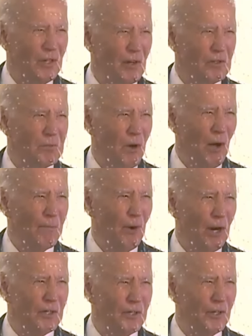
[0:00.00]
in no small
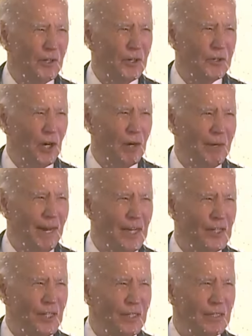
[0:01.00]
part to the
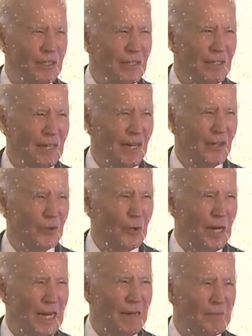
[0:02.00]
determination and
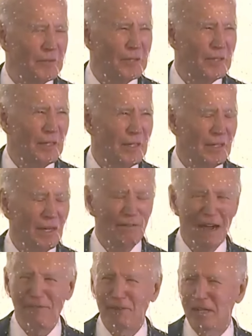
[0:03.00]
dreams
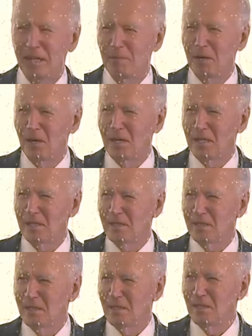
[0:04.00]
of African
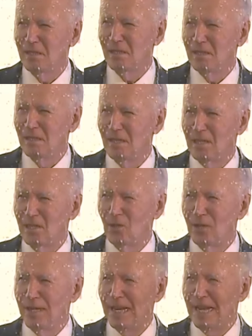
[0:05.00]
Americans,
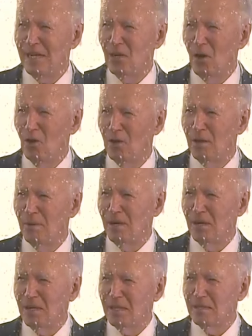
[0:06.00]
including Angolan
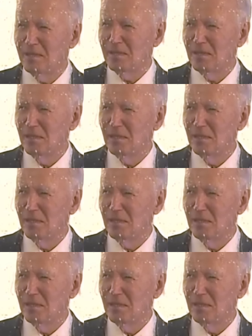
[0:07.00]
Americans,